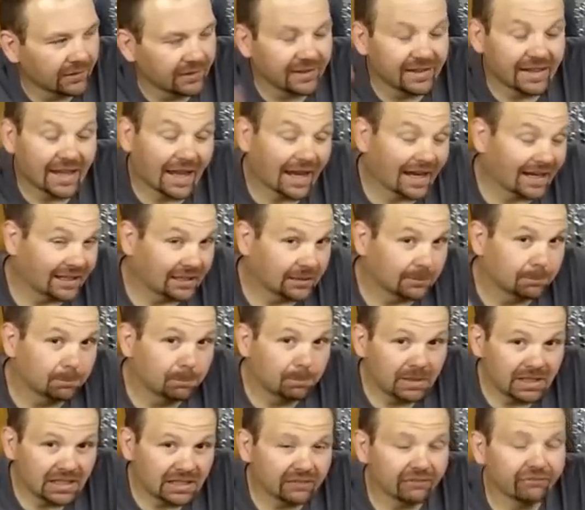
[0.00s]

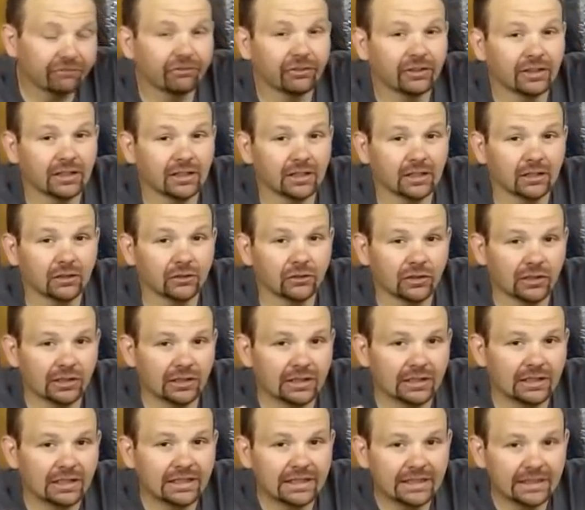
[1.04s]
added benefit to
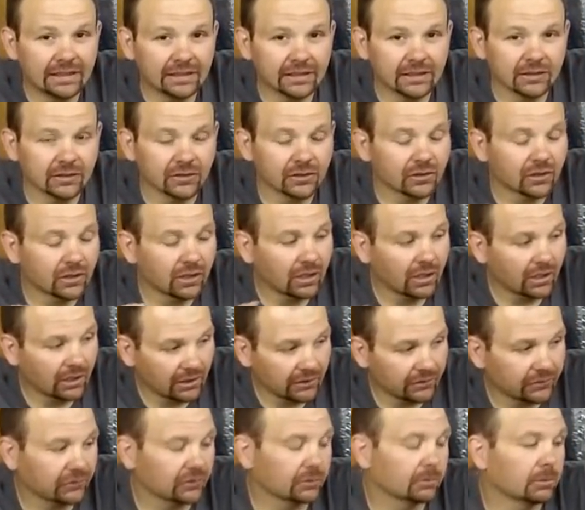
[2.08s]
Lincoln's
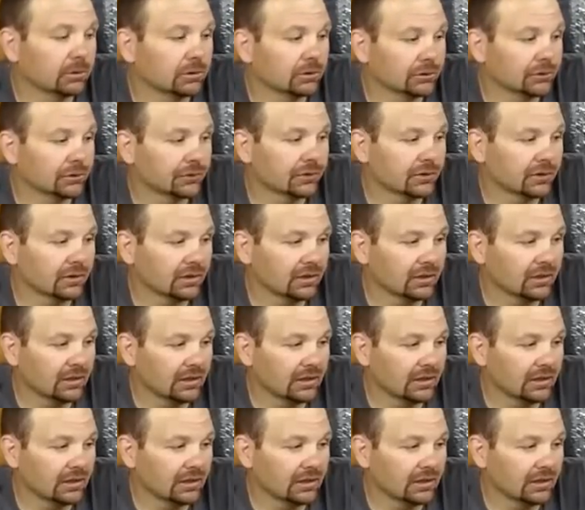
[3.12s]
customers,